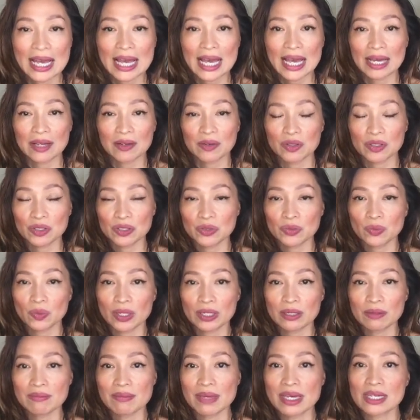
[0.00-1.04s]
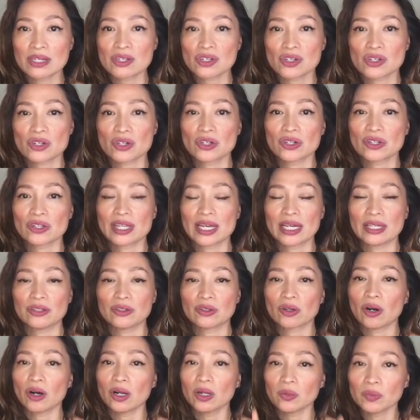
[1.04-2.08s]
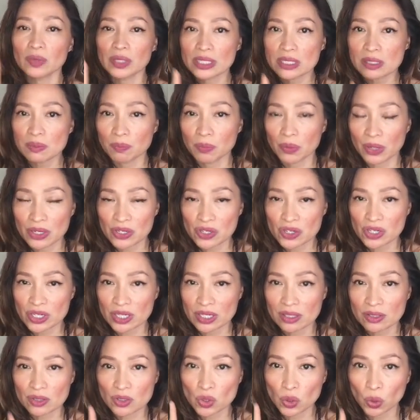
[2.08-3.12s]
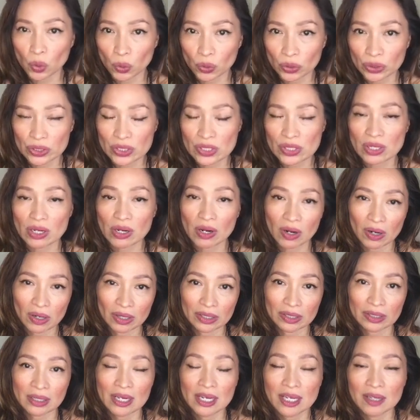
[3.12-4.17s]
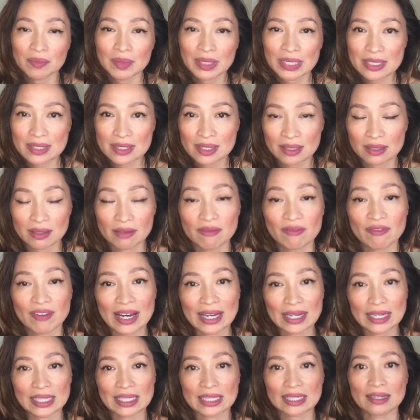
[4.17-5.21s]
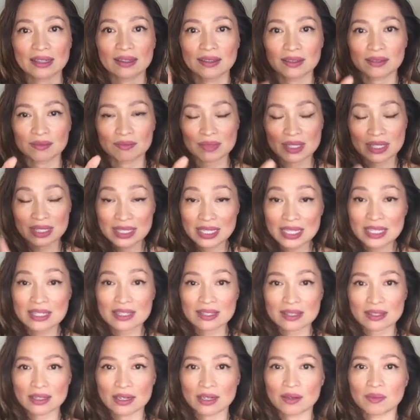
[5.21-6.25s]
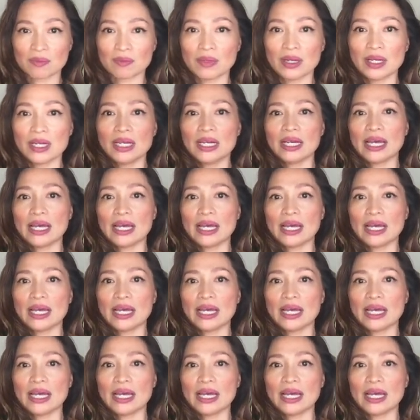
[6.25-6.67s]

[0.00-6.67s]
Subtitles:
And you want to make sure that you're always brushing towards the heart because the lymphatic system